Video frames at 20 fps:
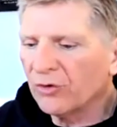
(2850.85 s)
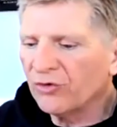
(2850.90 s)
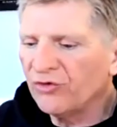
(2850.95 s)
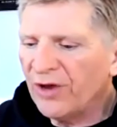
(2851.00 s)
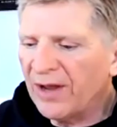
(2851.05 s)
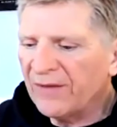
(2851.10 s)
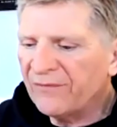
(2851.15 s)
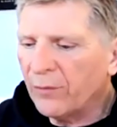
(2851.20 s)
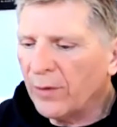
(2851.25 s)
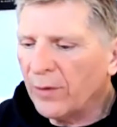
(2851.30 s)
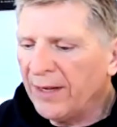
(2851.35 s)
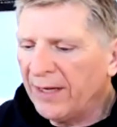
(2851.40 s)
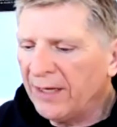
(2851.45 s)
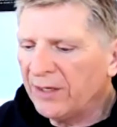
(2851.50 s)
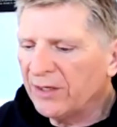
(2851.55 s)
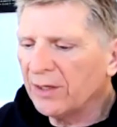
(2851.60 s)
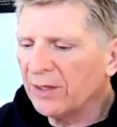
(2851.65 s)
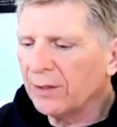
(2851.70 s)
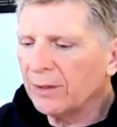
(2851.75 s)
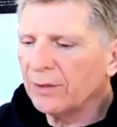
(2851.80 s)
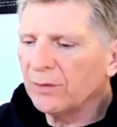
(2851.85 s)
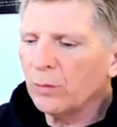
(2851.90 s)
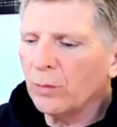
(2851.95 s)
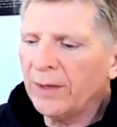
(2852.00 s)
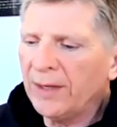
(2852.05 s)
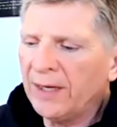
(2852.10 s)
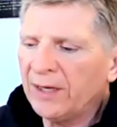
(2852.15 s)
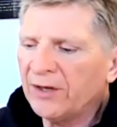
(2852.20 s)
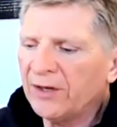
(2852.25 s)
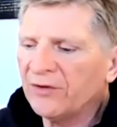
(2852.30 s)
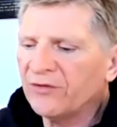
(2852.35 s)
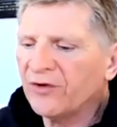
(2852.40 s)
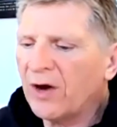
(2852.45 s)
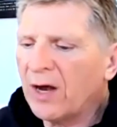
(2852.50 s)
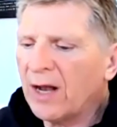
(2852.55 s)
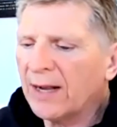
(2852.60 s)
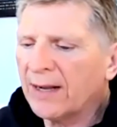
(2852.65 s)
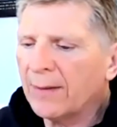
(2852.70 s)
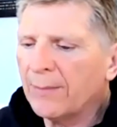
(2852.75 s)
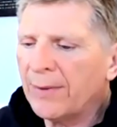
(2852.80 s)
Jeff, we need to
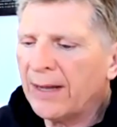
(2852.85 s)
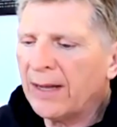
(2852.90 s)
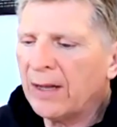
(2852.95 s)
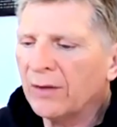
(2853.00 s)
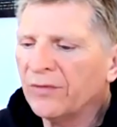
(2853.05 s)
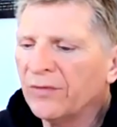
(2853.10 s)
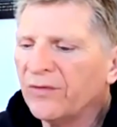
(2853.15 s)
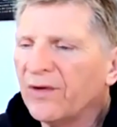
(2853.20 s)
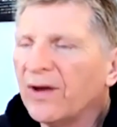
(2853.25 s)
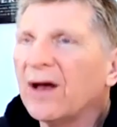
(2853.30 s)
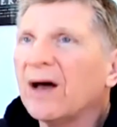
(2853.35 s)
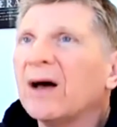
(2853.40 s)
talk about